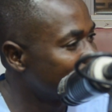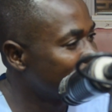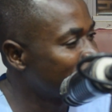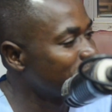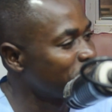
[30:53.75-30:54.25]

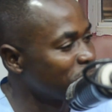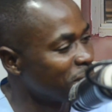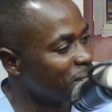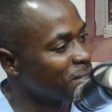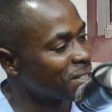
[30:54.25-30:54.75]
because you
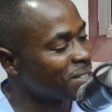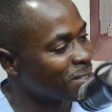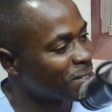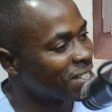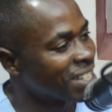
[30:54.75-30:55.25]
may not
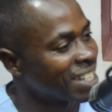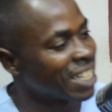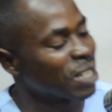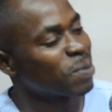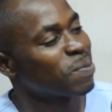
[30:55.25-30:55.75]
know
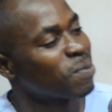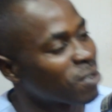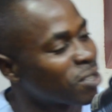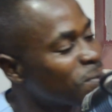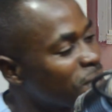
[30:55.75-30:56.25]

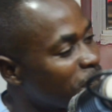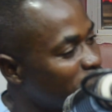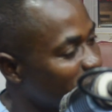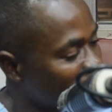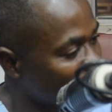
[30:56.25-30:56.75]
what will
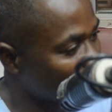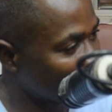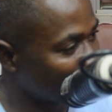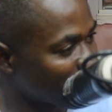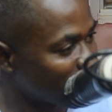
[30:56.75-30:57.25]
happen tomorrow.